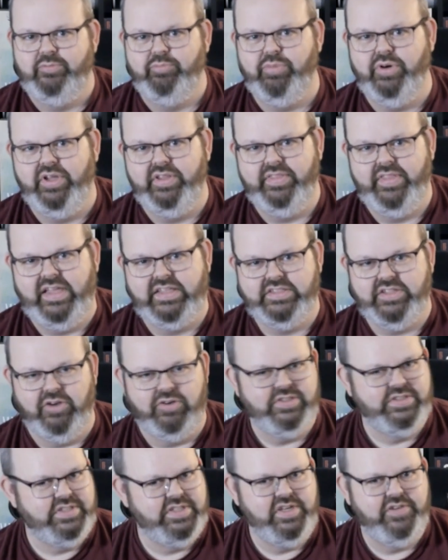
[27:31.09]
But that's
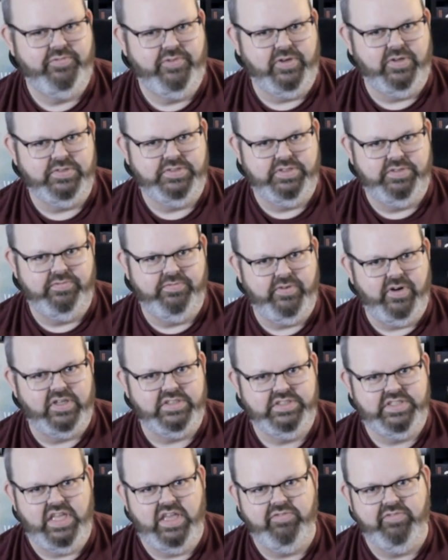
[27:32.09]
always the difficulty in
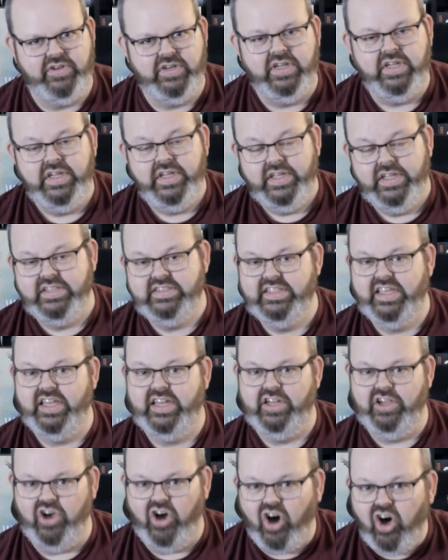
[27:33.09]
Frosthaven, is
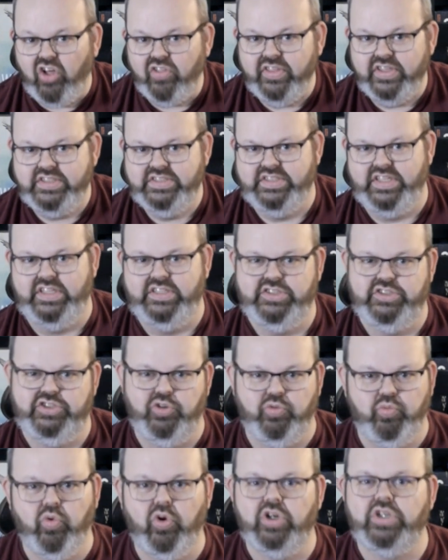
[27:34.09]
getting all these things to
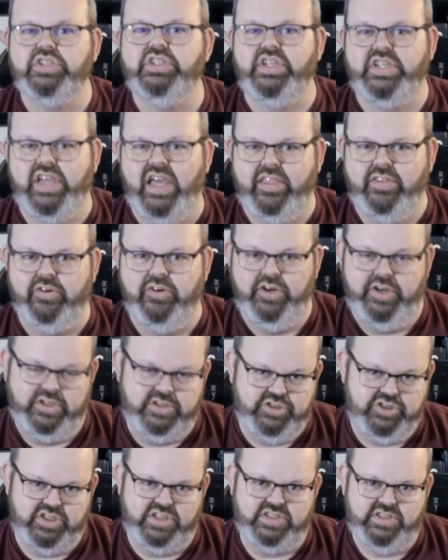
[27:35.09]
work together
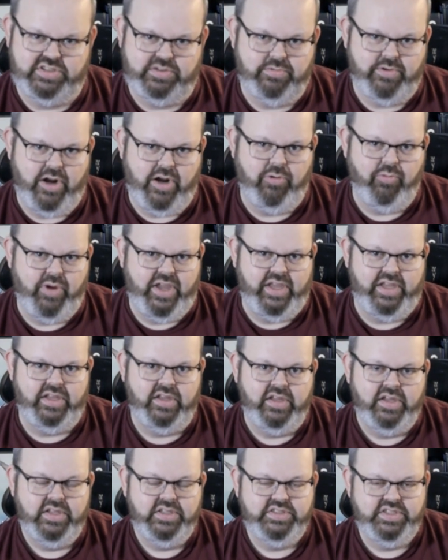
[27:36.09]
in just the right way
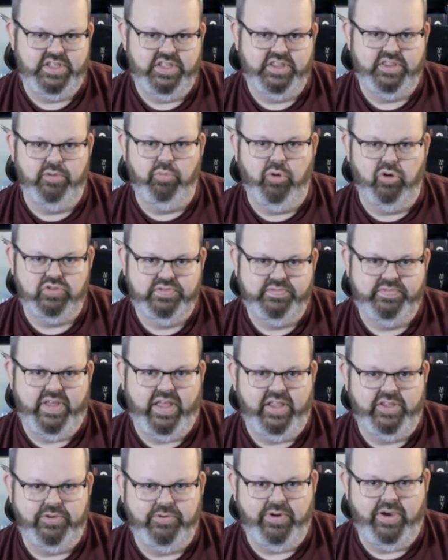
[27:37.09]
to get the most
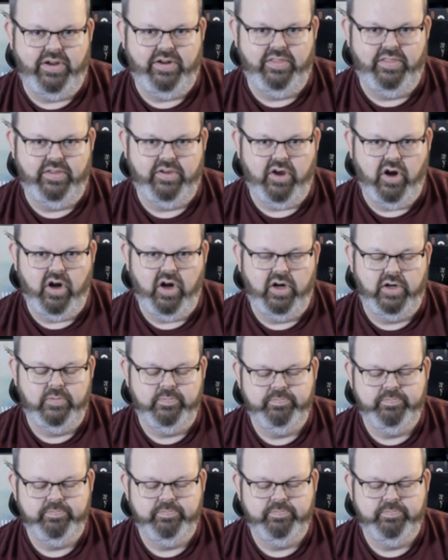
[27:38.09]
value out of the card.